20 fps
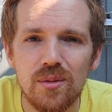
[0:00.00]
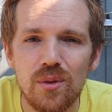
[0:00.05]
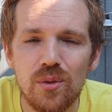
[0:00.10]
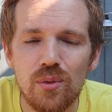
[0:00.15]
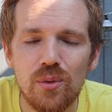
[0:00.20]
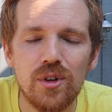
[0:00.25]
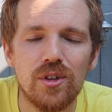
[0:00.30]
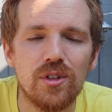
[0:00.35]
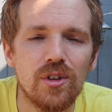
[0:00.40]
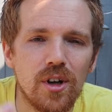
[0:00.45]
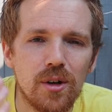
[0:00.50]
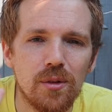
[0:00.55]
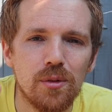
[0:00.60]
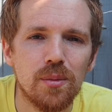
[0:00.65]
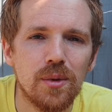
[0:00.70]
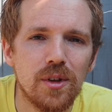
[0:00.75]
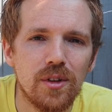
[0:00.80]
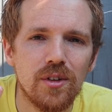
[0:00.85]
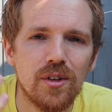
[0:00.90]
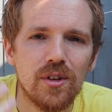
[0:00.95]
three
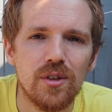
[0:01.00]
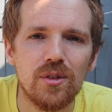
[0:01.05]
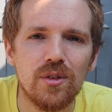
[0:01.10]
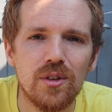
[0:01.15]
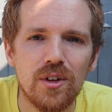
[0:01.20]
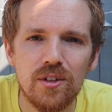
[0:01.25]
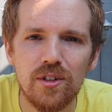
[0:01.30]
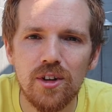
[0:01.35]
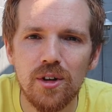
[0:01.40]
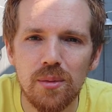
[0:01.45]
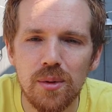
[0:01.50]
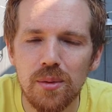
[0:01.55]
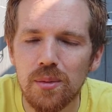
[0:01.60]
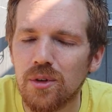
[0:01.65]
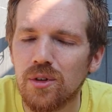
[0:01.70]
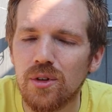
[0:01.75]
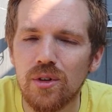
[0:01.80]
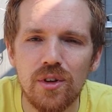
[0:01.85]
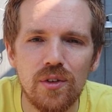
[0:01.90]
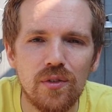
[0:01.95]
times, Peter, you're going to tell
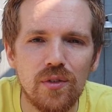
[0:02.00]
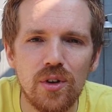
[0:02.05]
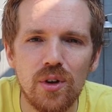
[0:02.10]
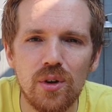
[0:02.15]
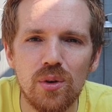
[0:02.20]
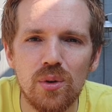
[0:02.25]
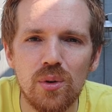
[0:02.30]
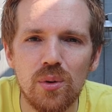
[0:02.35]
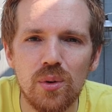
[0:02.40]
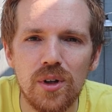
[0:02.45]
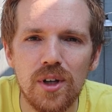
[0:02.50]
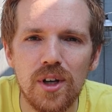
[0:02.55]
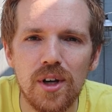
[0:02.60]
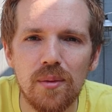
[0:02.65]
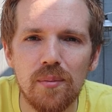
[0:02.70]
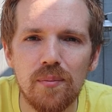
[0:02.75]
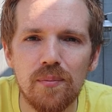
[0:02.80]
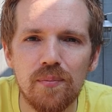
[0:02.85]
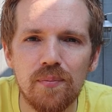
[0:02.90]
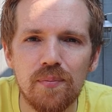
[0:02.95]
people you don't even know who I
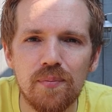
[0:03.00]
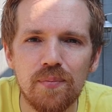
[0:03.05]
am.